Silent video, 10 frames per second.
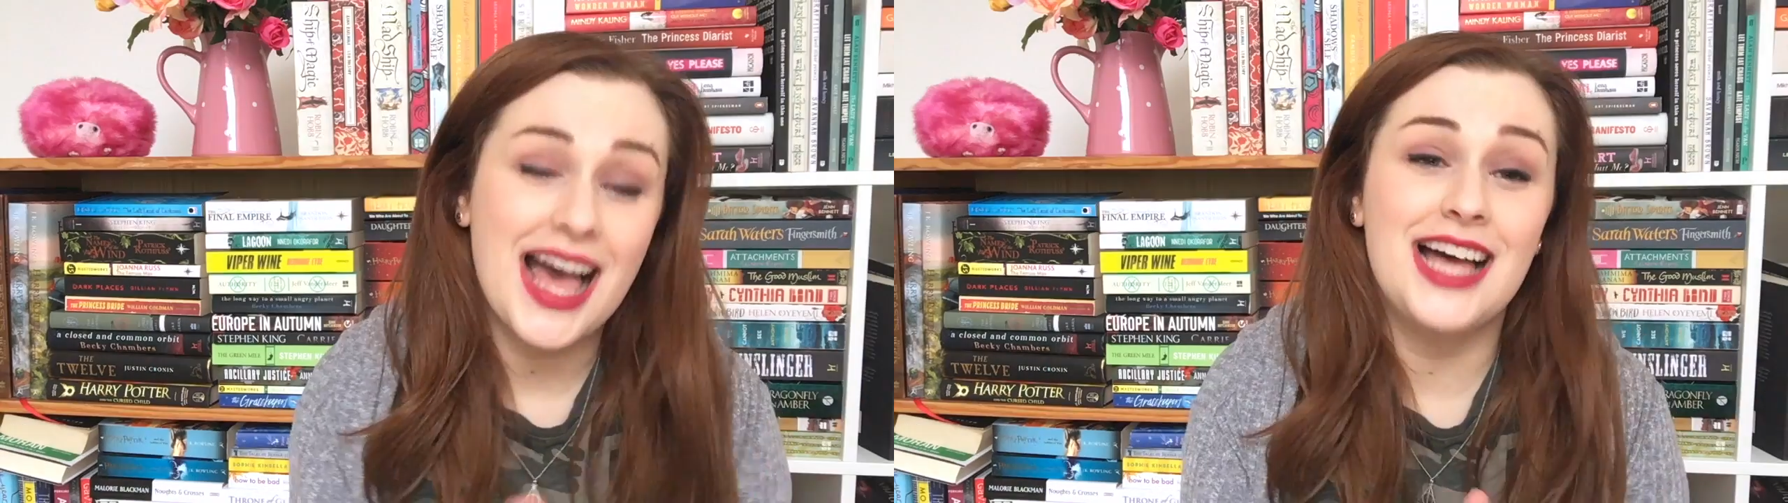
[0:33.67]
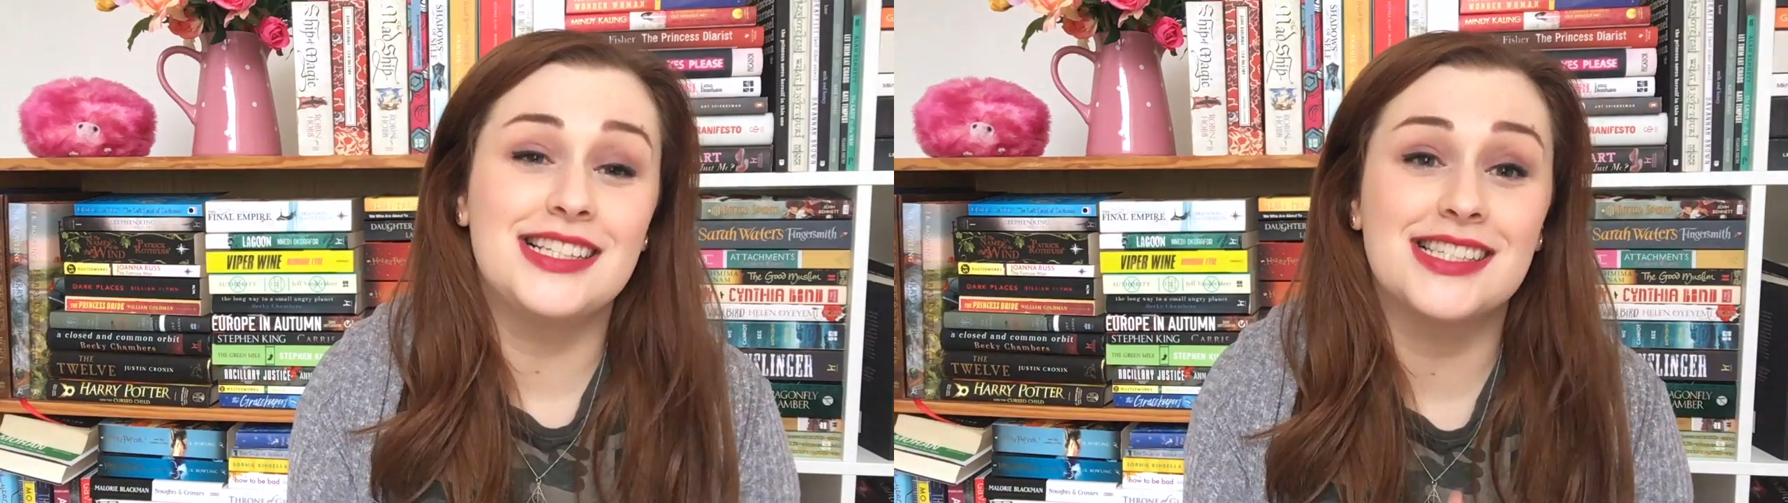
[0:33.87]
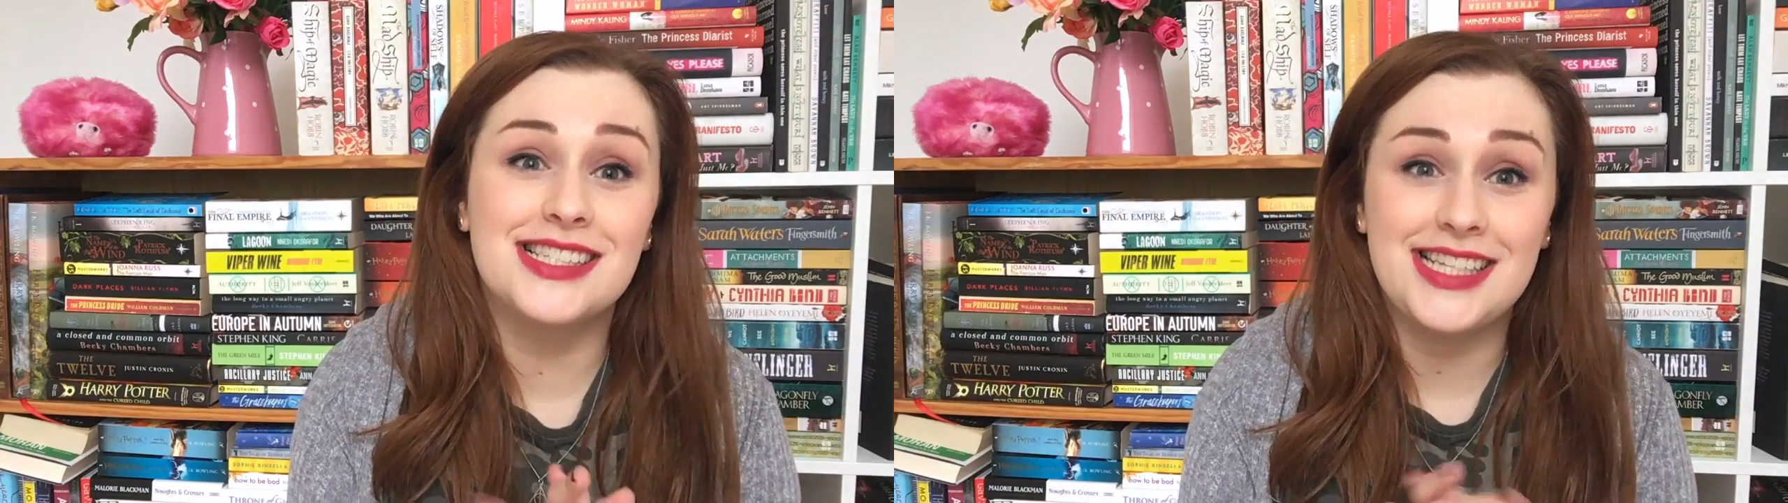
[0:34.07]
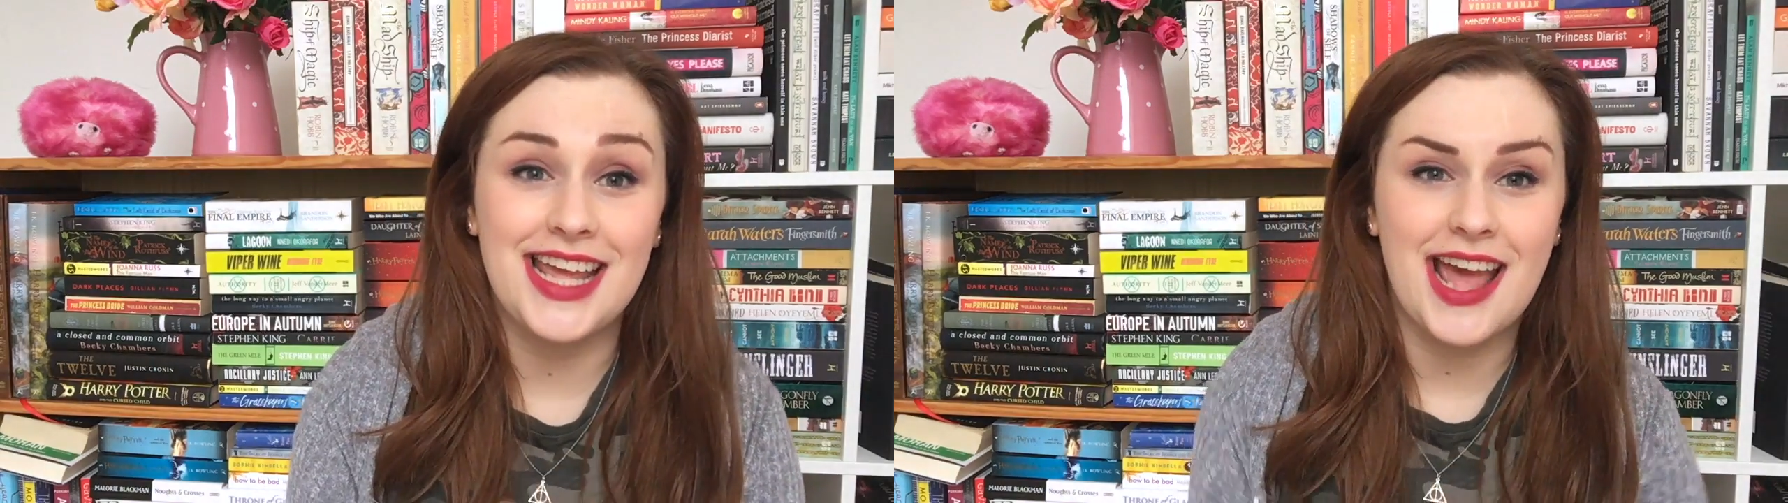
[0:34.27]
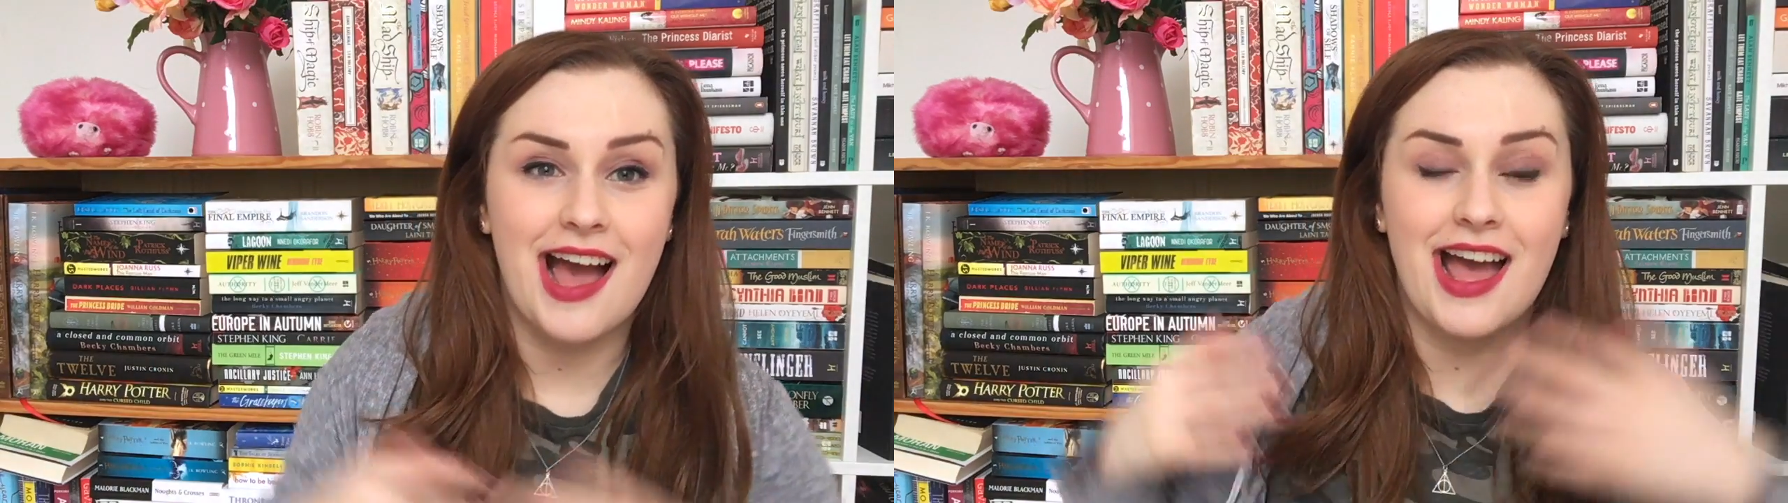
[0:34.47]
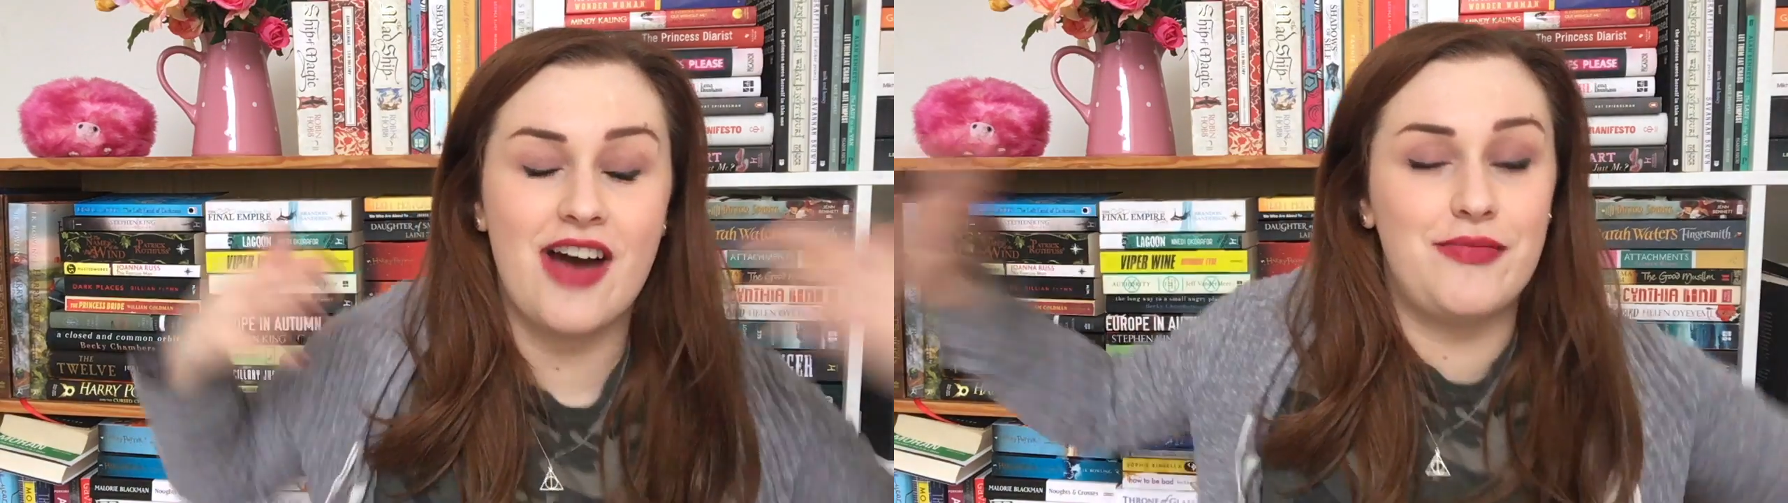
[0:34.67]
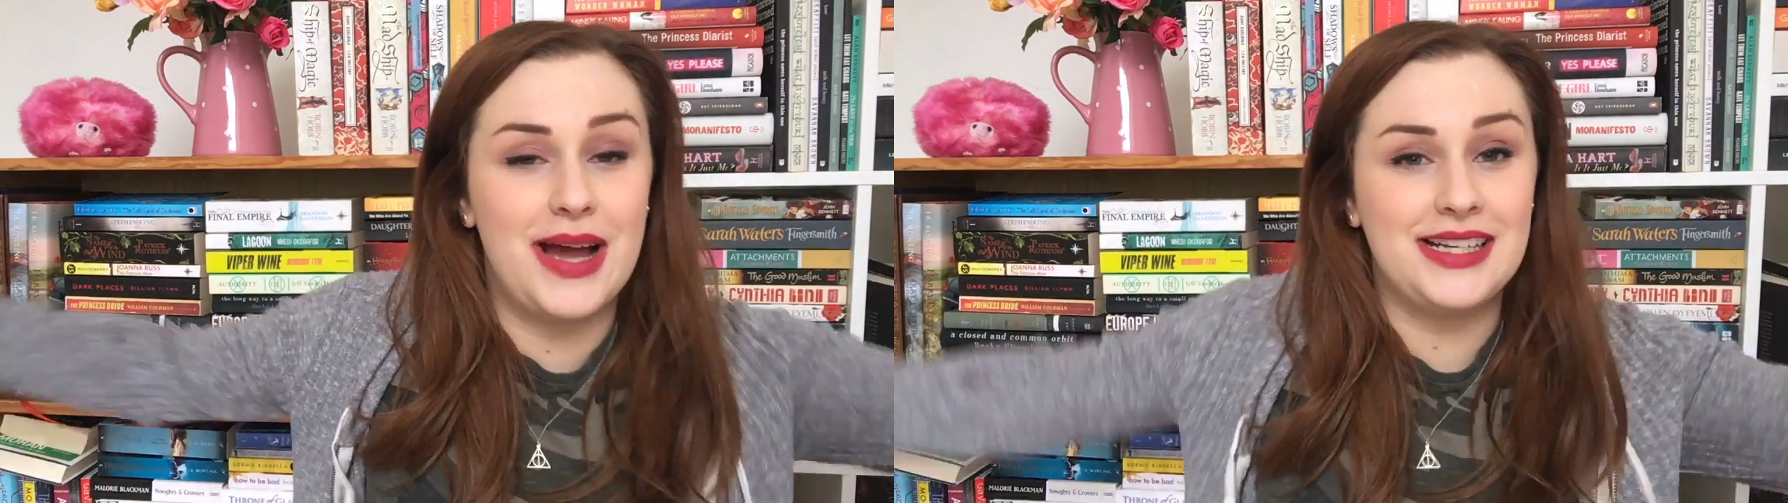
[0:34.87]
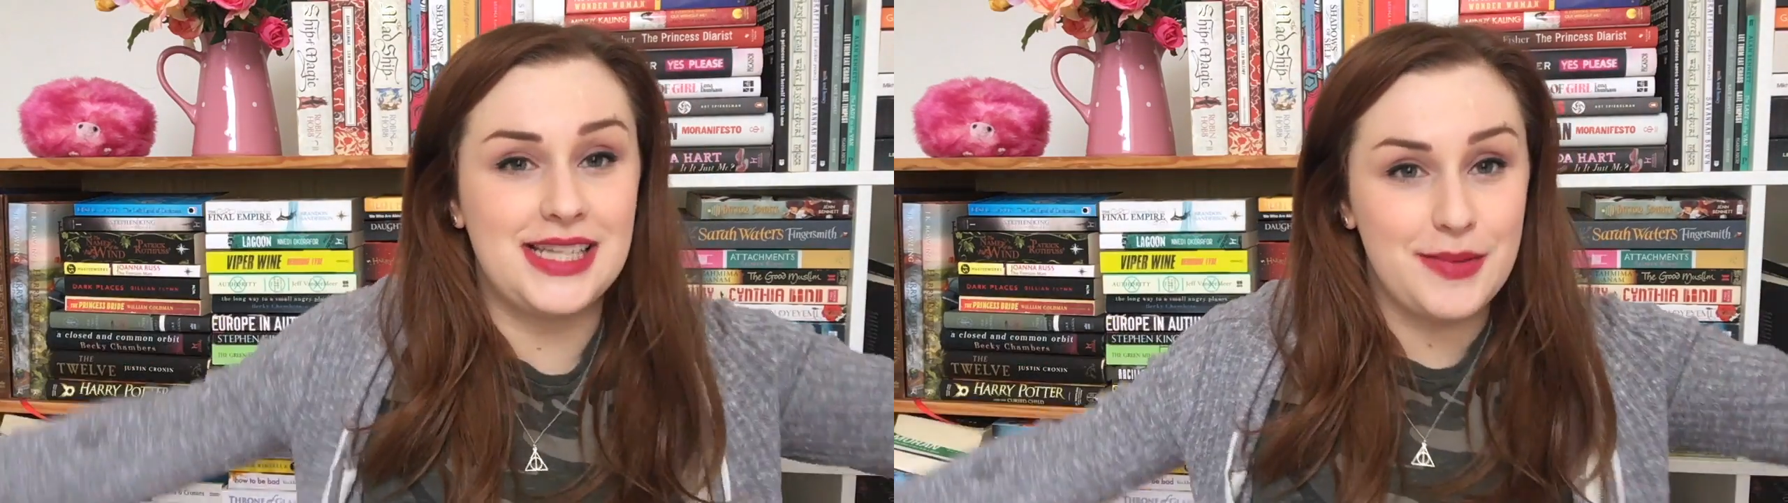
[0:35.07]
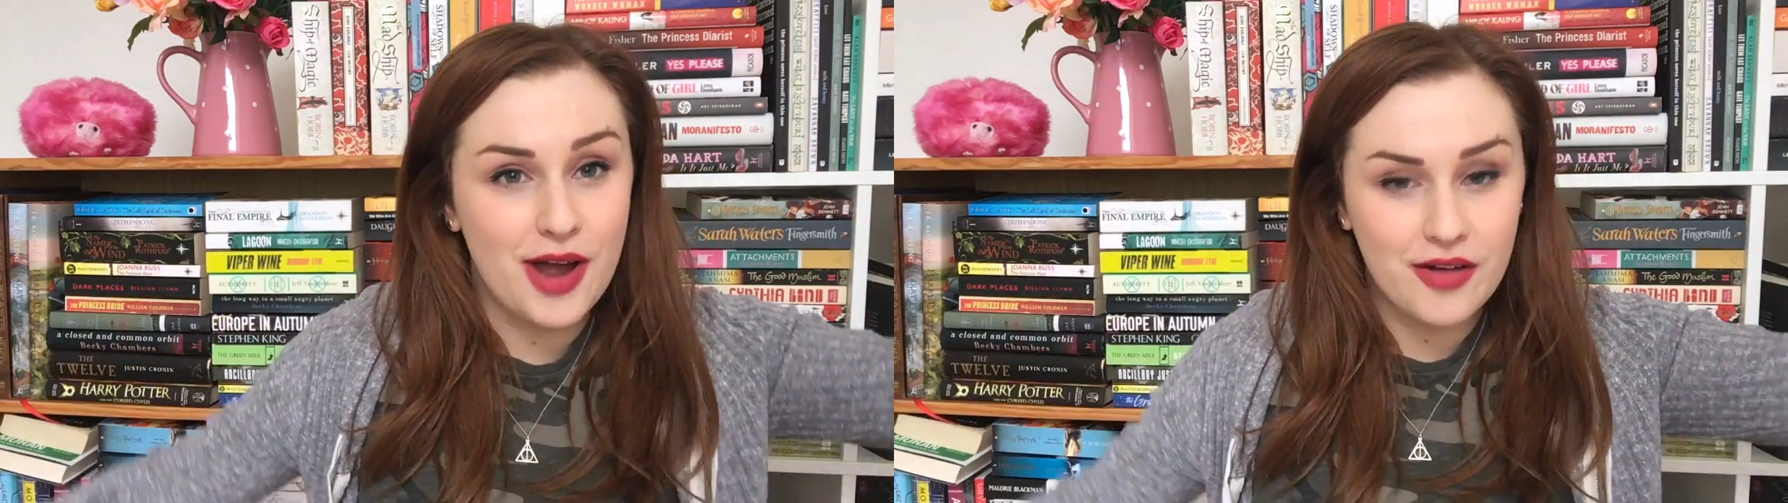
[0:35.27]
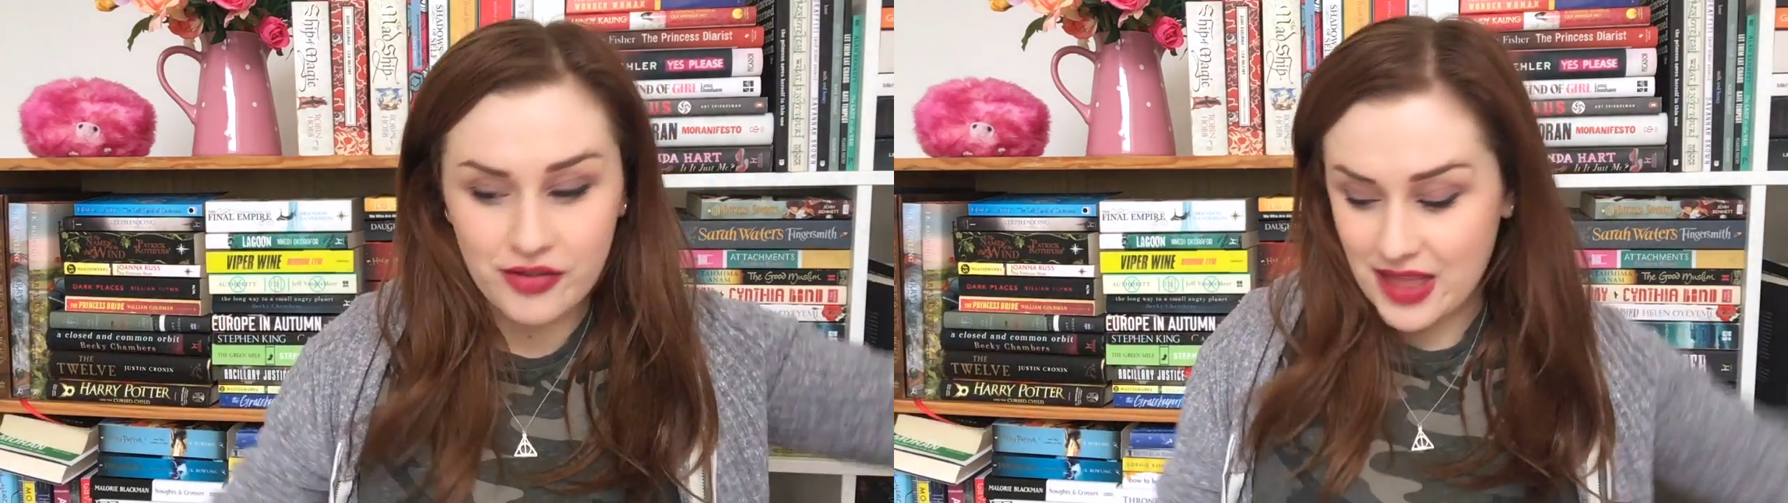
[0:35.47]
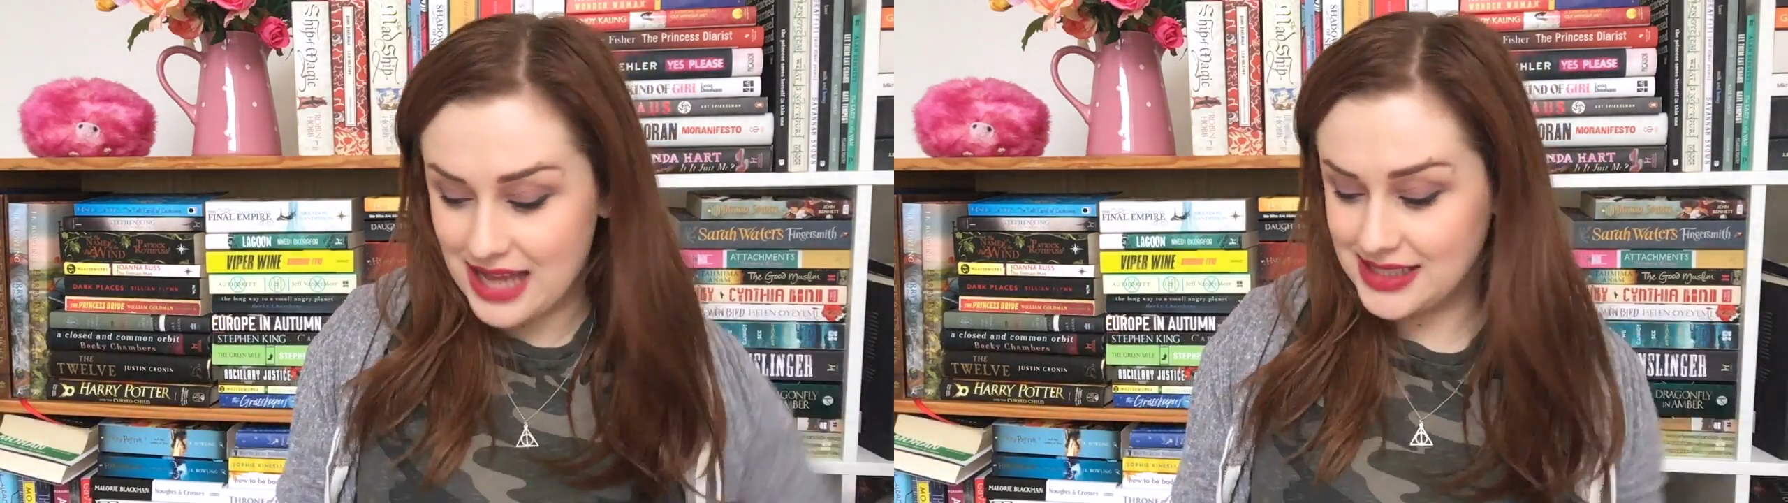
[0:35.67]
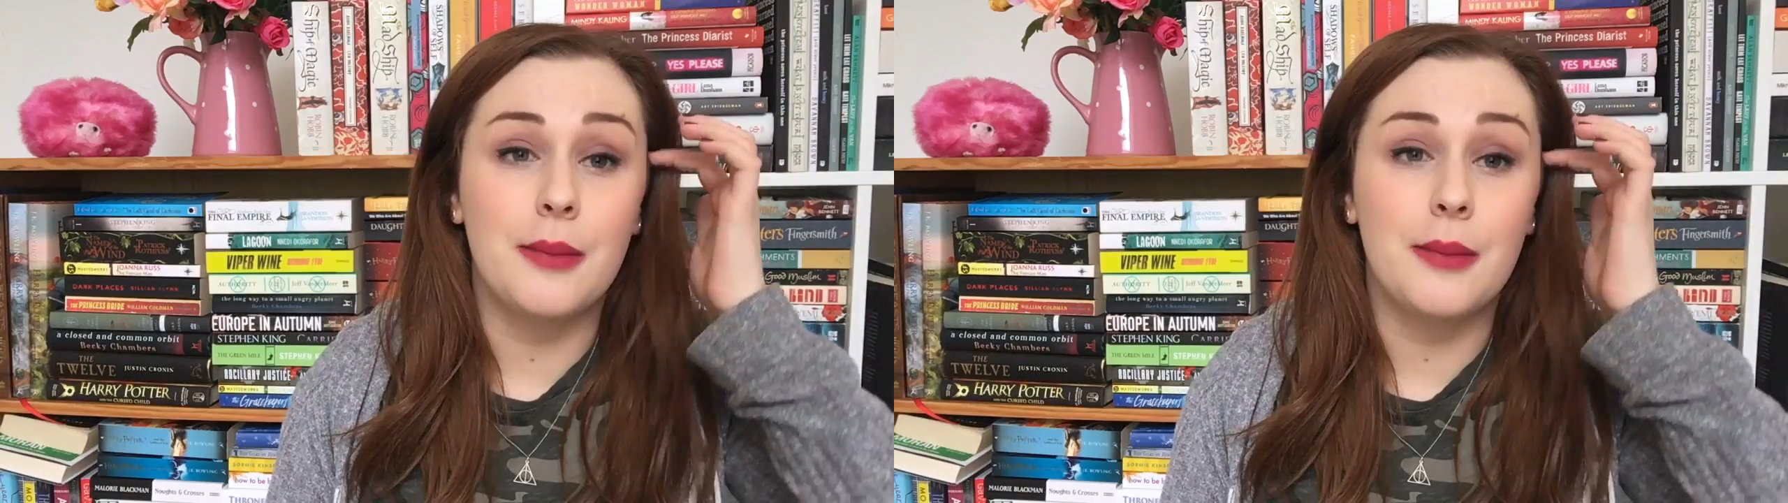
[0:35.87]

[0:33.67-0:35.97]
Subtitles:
and today I have my TBR for that.